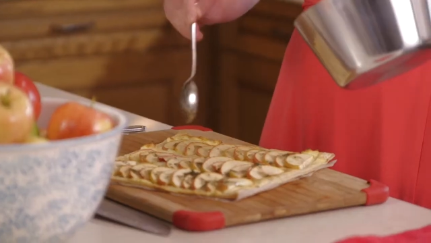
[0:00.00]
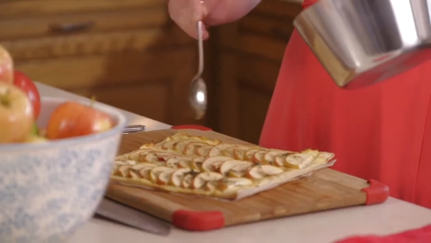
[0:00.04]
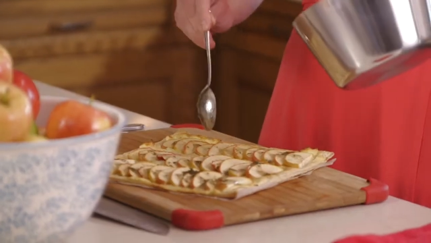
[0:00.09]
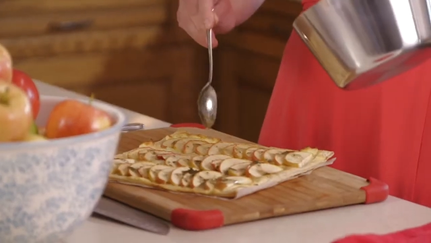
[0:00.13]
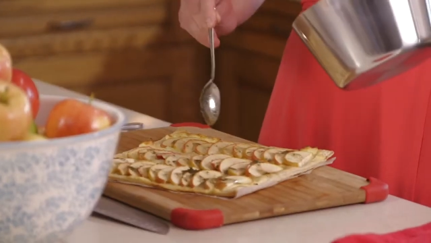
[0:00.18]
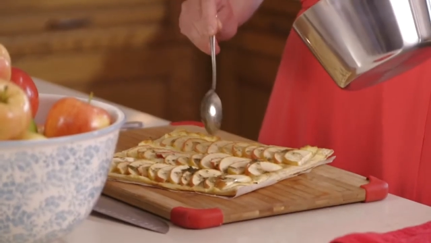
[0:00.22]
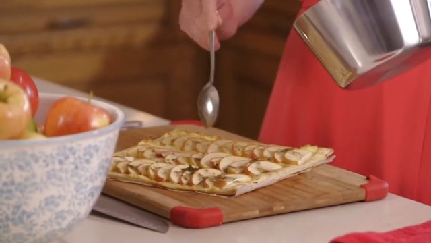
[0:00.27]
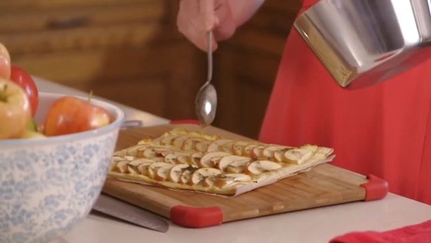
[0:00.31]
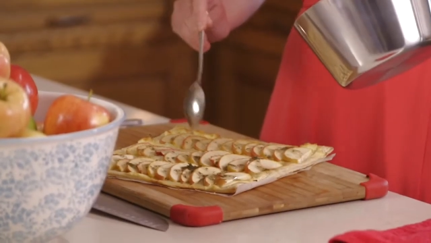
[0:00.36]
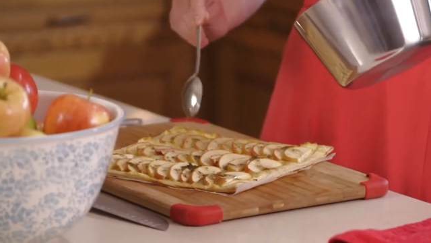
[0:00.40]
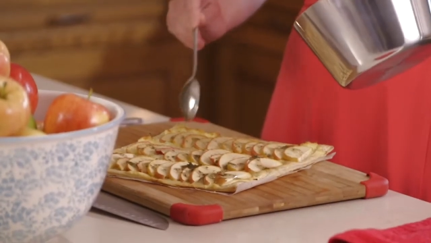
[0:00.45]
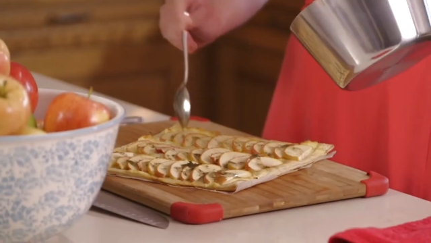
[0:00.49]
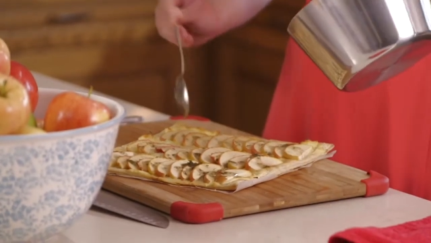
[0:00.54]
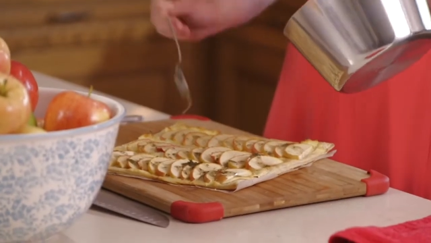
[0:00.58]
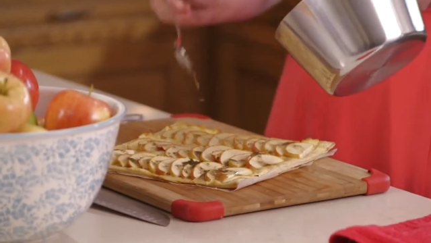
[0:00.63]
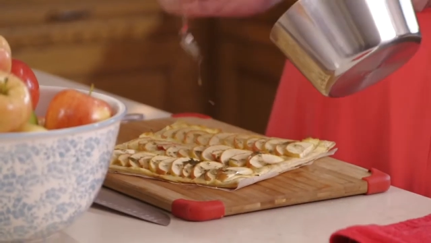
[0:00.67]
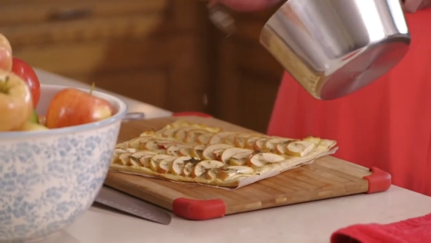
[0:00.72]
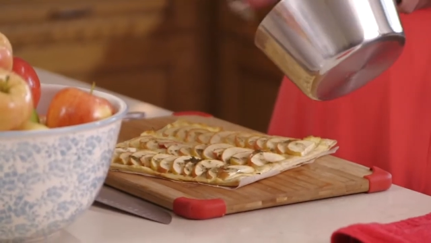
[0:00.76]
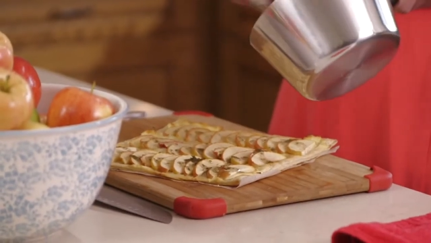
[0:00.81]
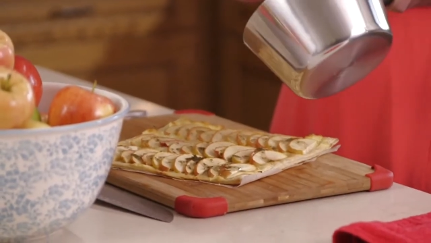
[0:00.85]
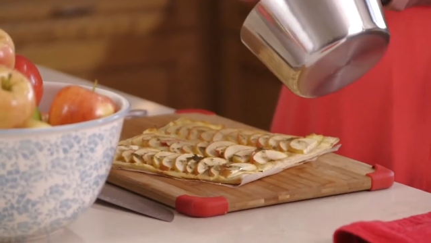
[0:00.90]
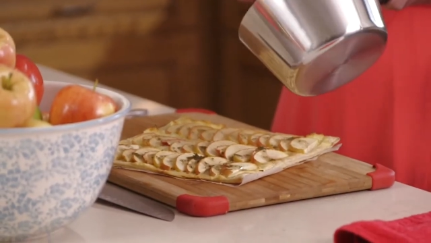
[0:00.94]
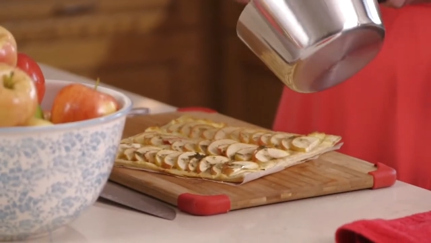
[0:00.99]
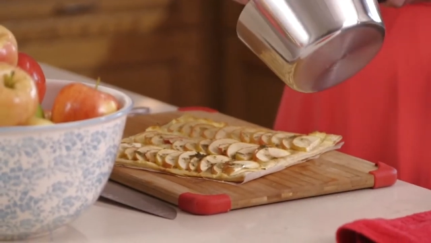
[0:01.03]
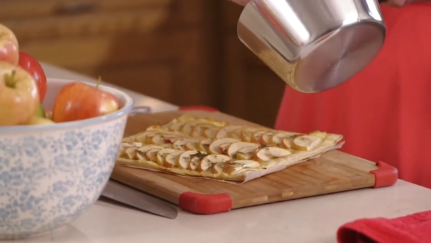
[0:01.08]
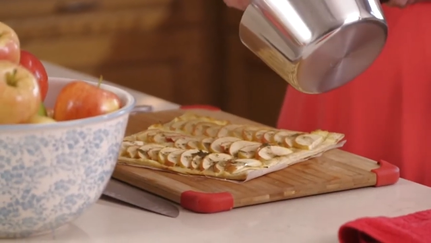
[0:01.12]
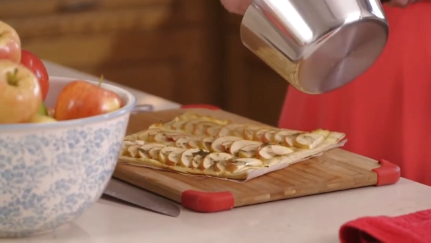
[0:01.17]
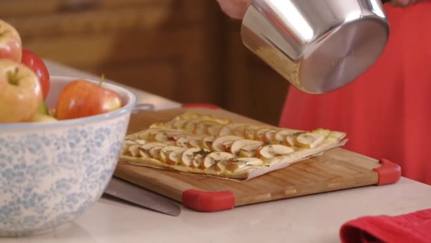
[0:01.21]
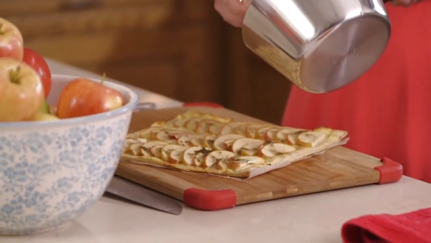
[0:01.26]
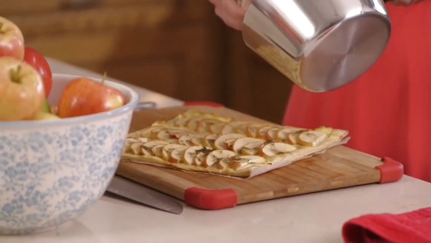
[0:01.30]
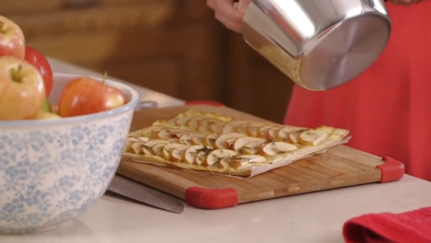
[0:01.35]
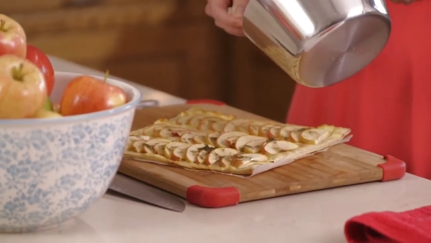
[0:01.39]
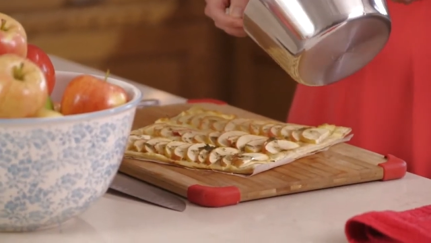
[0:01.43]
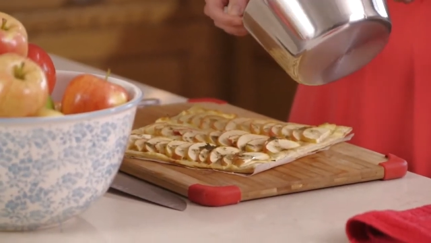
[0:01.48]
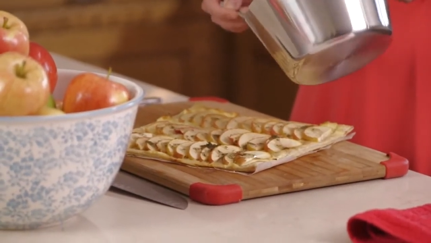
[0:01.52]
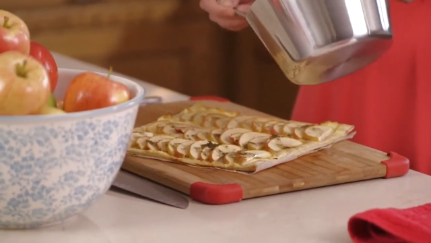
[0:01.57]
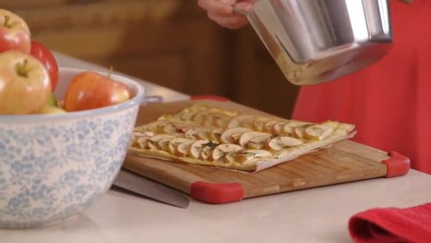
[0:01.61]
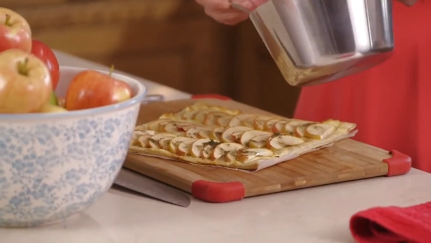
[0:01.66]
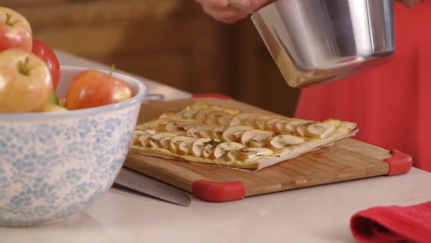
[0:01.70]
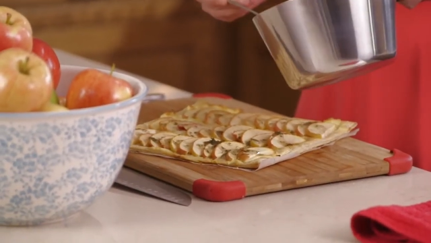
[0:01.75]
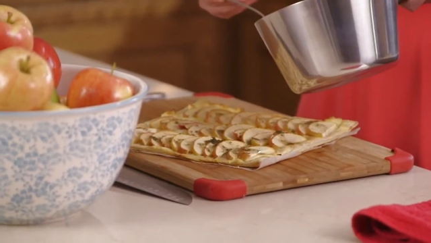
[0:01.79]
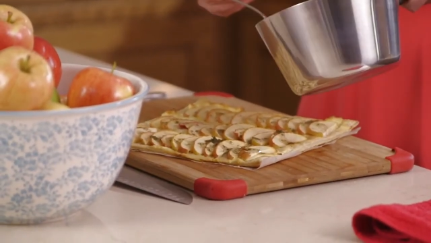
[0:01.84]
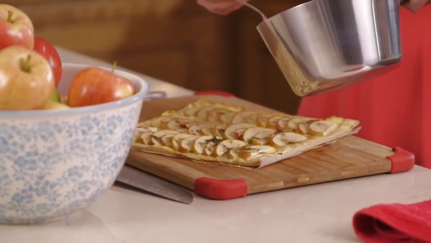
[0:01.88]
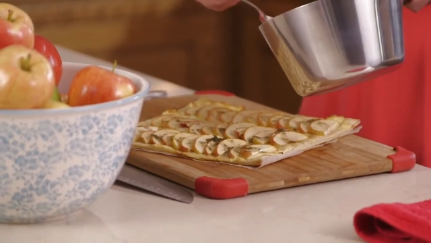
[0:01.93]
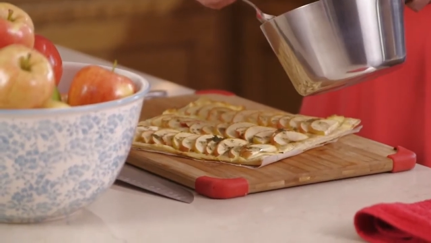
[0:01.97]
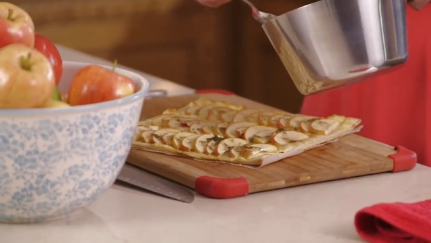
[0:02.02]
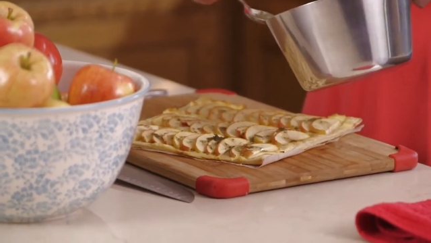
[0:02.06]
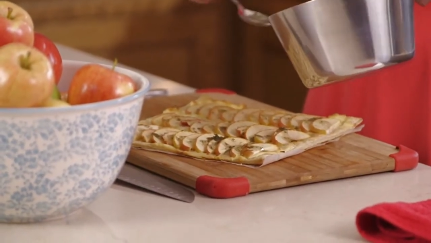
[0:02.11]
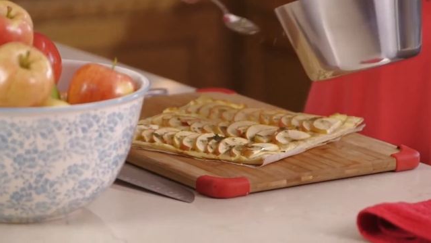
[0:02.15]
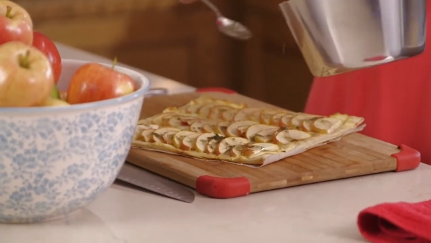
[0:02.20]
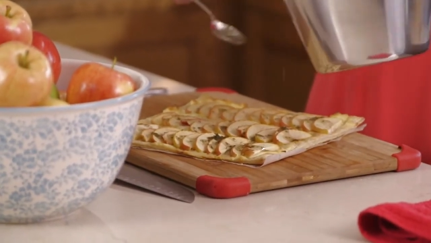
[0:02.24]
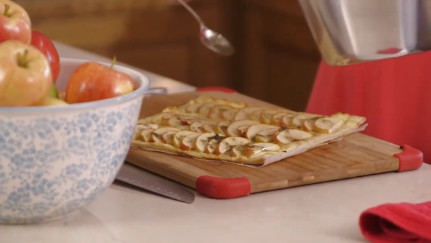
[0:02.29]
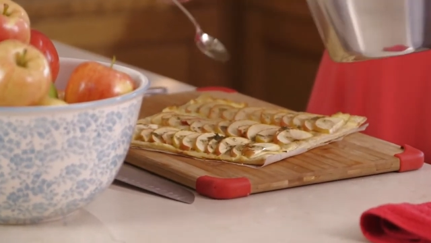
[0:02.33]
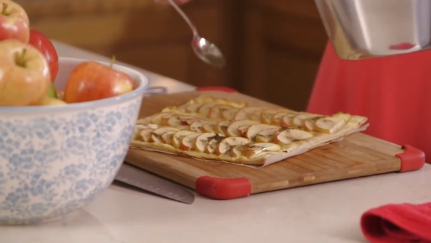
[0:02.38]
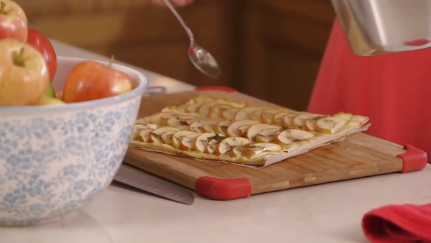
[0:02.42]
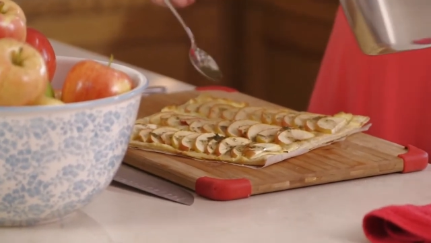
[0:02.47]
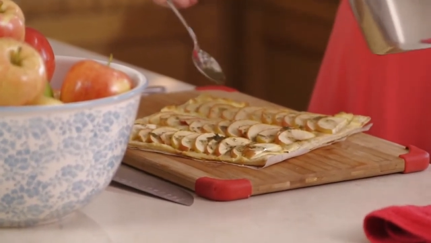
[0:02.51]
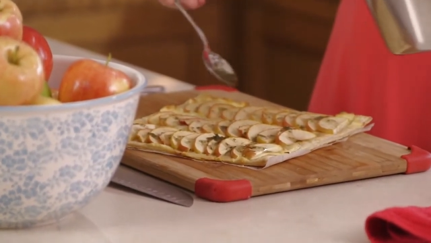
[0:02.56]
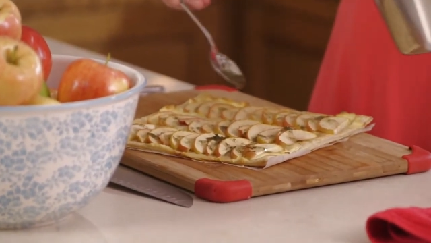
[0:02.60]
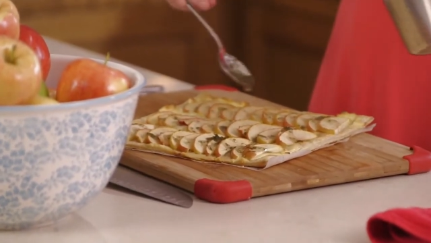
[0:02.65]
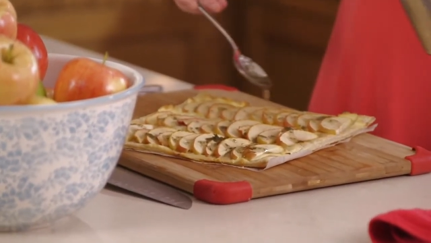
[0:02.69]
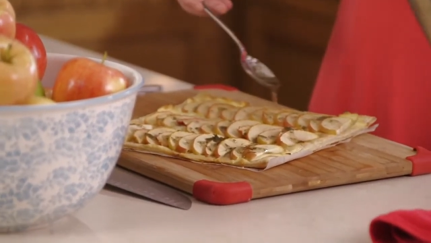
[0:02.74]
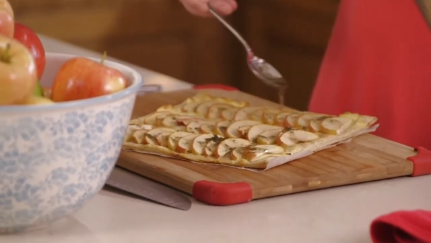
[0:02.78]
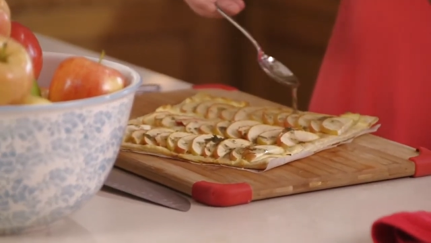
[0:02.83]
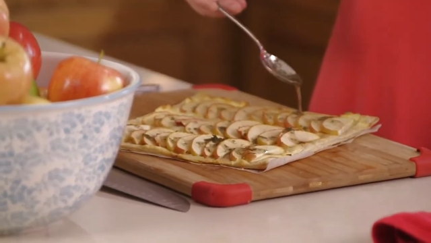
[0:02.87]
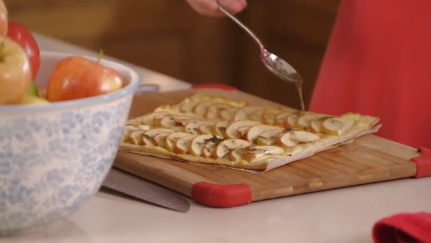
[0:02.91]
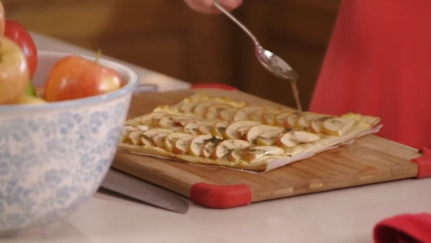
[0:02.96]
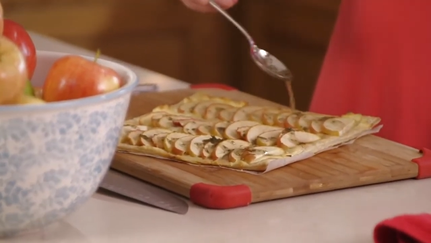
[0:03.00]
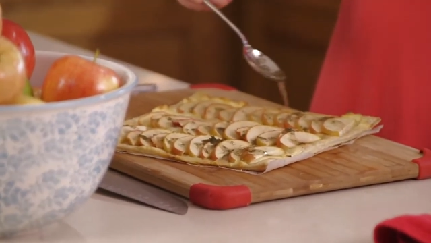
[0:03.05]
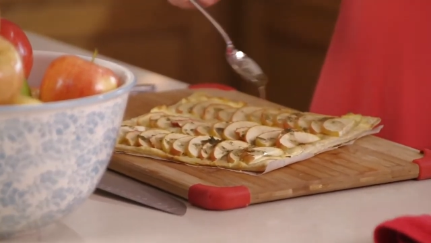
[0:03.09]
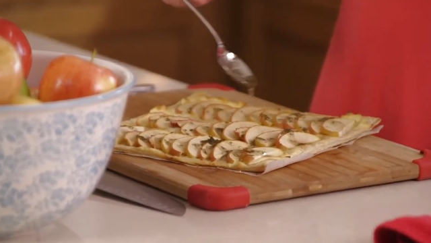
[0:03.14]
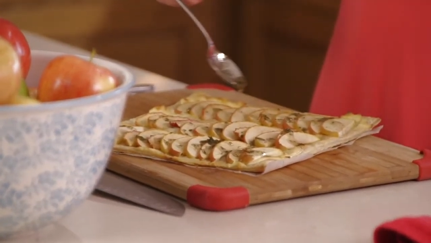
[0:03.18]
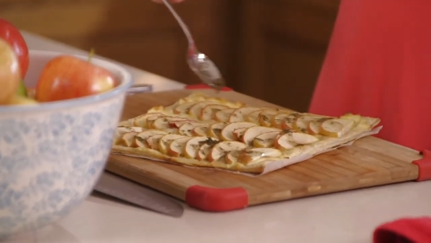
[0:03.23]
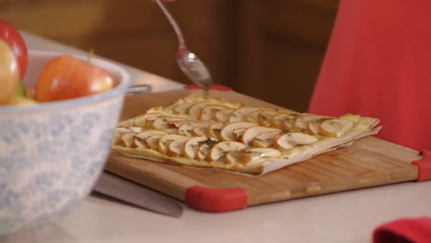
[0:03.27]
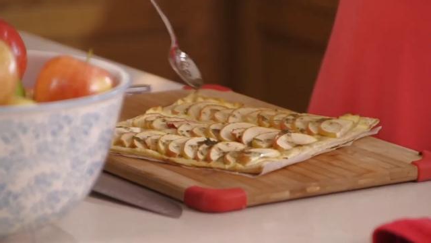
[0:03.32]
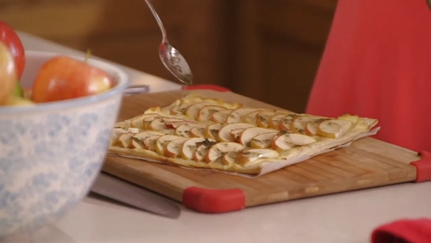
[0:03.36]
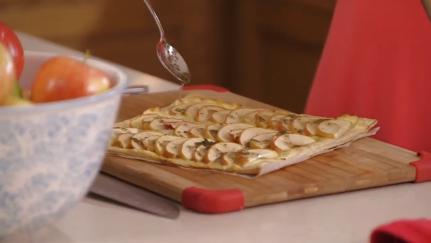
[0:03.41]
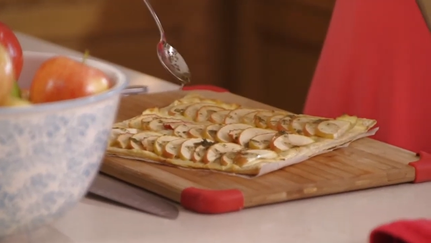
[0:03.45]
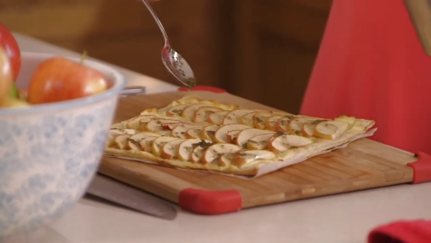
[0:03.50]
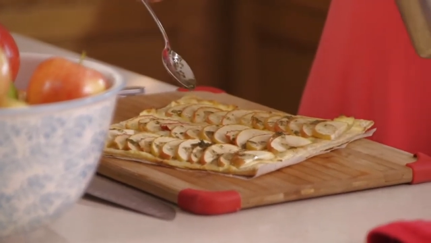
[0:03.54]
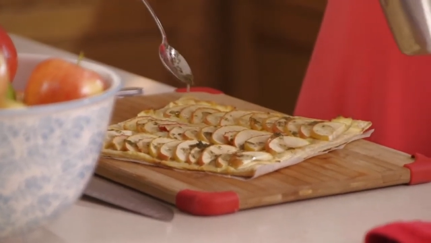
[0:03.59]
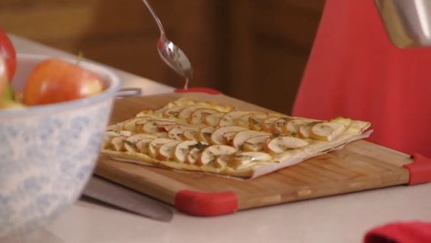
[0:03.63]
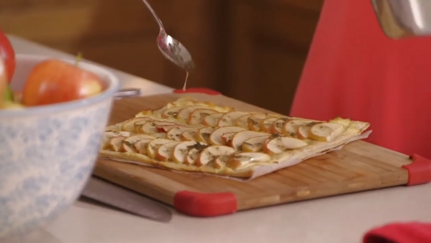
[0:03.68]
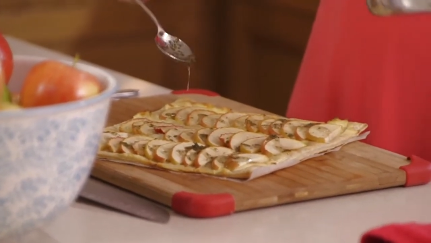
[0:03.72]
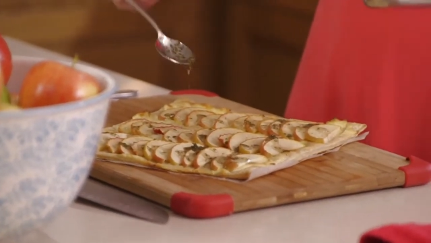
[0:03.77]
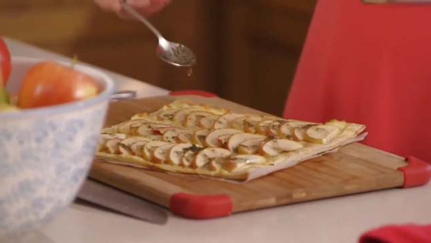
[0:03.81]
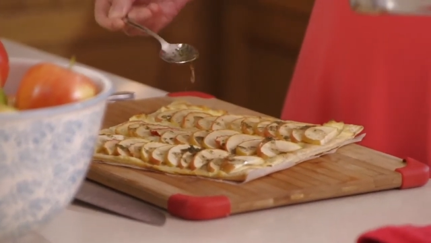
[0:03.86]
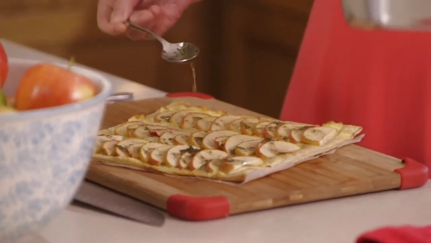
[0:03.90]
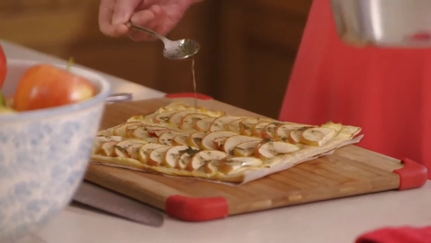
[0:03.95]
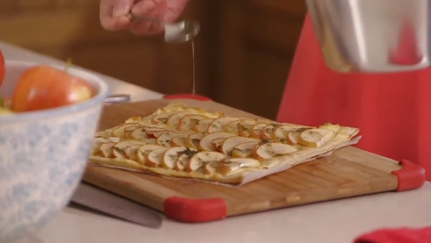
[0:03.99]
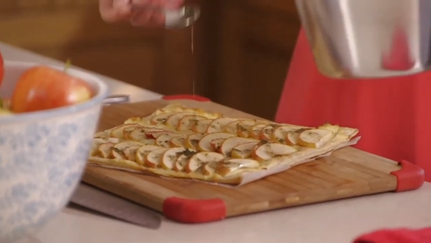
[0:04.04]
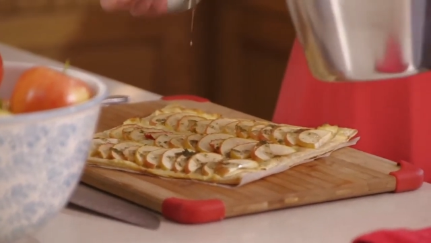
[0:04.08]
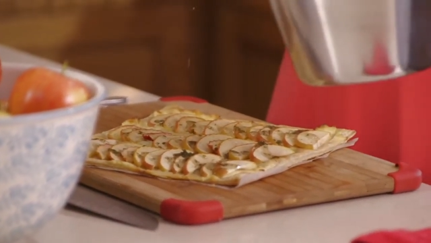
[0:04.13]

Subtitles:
(no speaker visible)